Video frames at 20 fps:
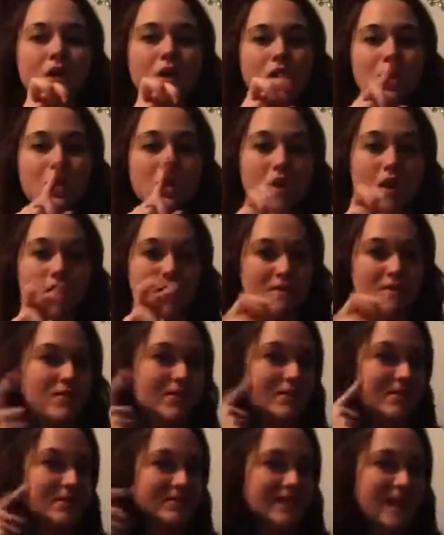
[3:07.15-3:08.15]
It's the
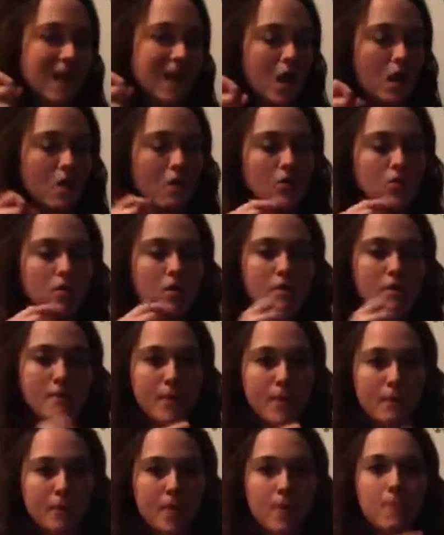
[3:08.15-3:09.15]
closure of
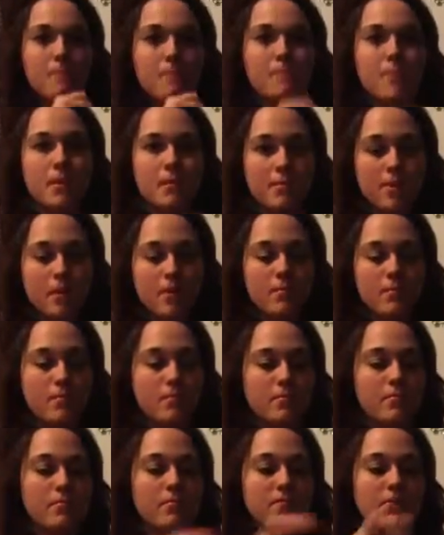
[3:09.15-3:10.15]
that
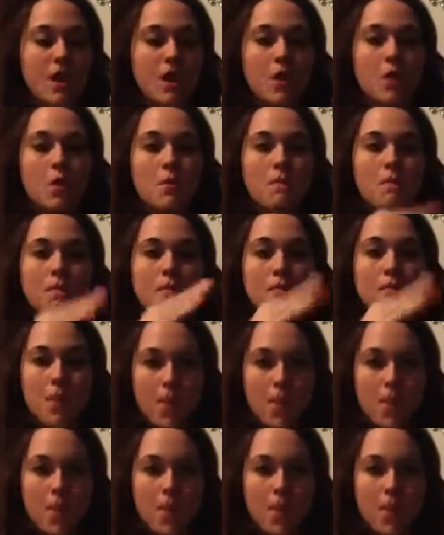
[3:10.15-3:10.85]
tricuspid valve.